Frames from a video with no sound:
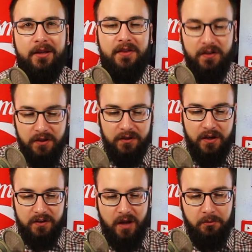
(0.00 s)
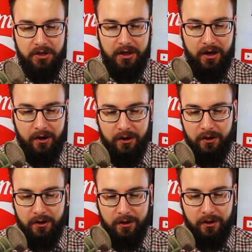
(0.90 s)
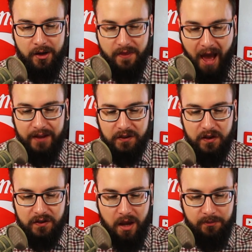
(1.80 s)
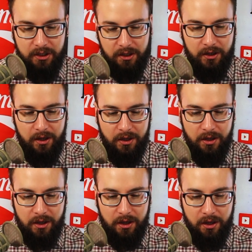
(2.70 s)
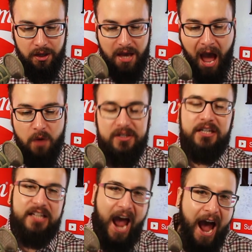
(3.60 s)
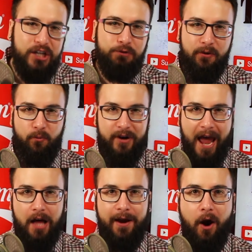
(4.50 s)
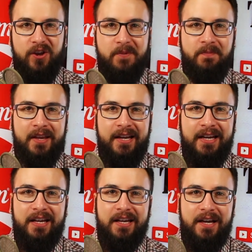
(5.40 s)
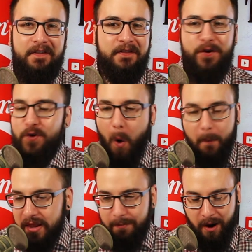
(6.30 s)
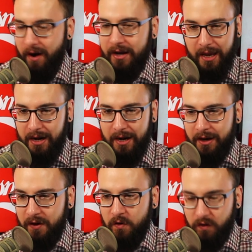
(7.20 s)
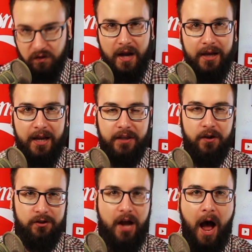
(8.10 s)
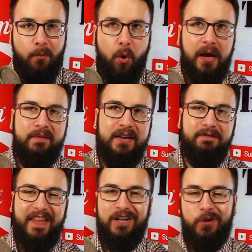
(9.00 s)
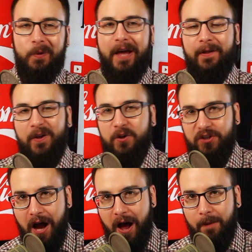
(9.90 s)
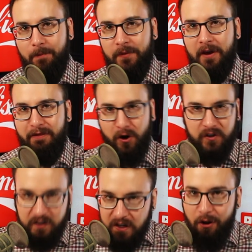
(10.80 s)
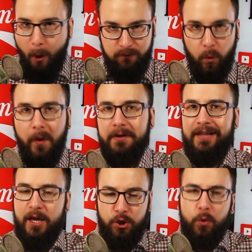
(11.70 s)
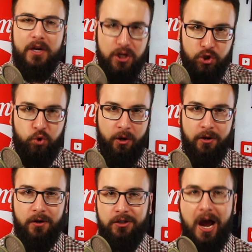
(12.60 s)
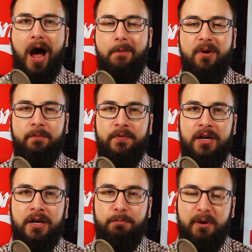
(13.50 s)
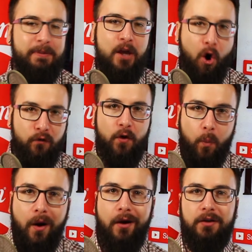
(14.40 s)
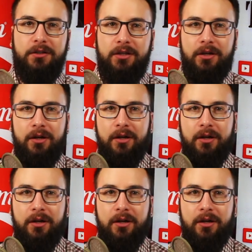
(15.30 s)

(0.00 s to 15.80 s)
This is the assumption here. That's the assumption. How detached from reality are you? The normal American does not like their job. Or even if they do like their job, they're still overworked. Like you can enjoy your job, but be overworked.